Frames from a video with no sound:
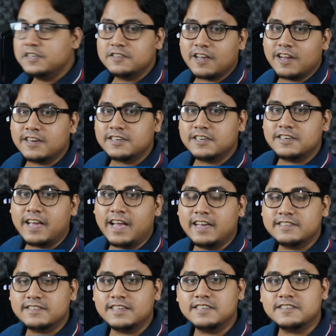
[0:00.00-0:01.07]
is connected
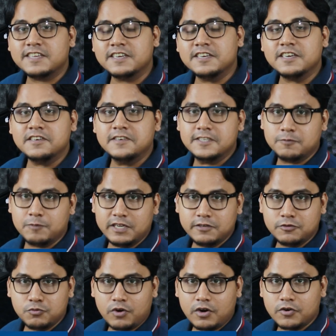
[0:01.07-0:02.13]
as a secondary display
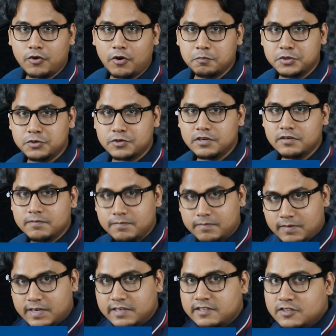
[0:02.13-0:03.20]
to our computer.
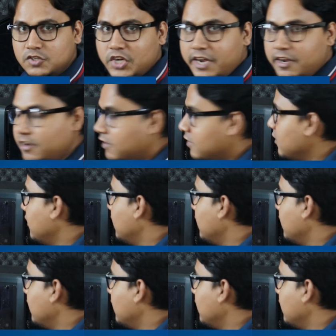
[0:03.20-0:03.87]
Let's check